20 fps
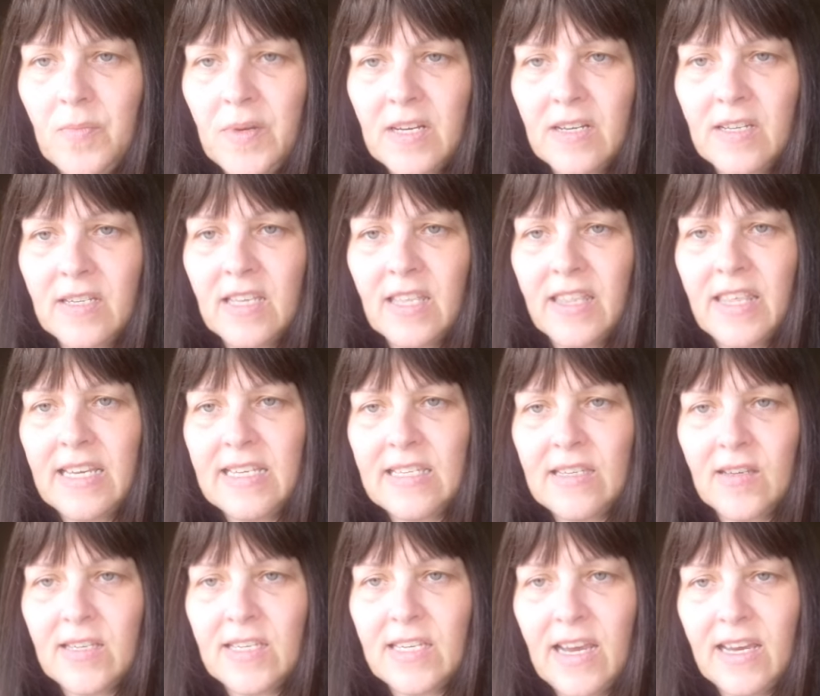because the things
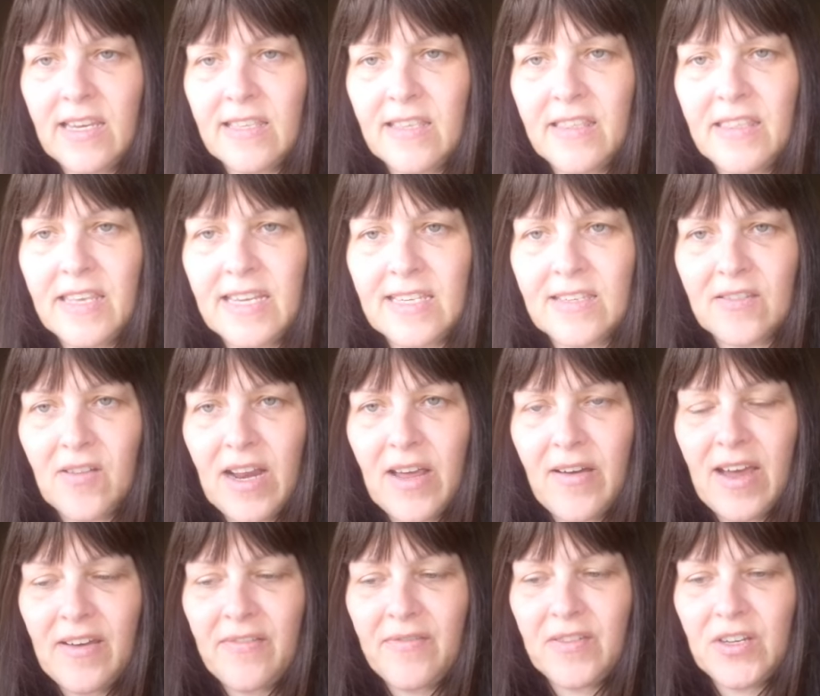I say, the things I now
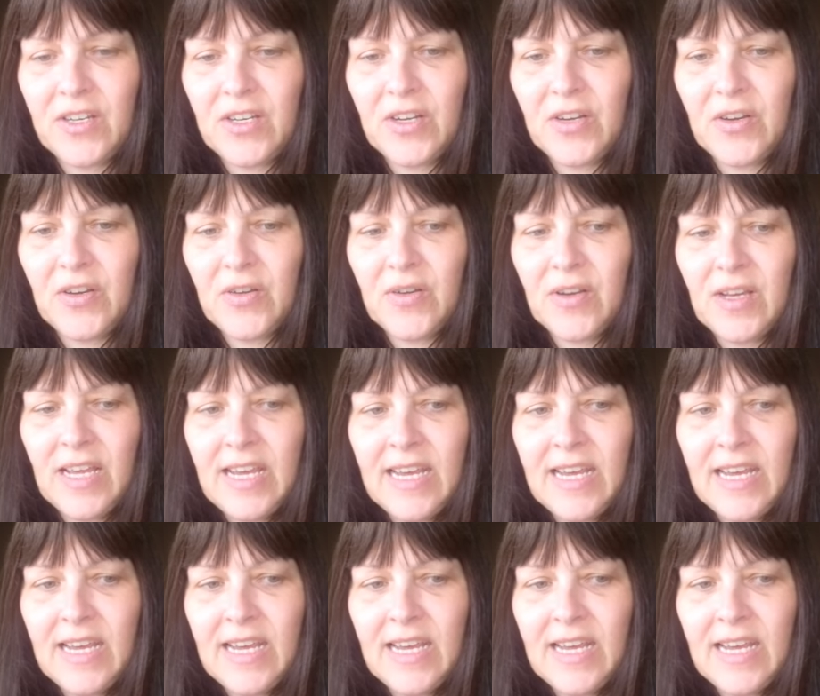have to do.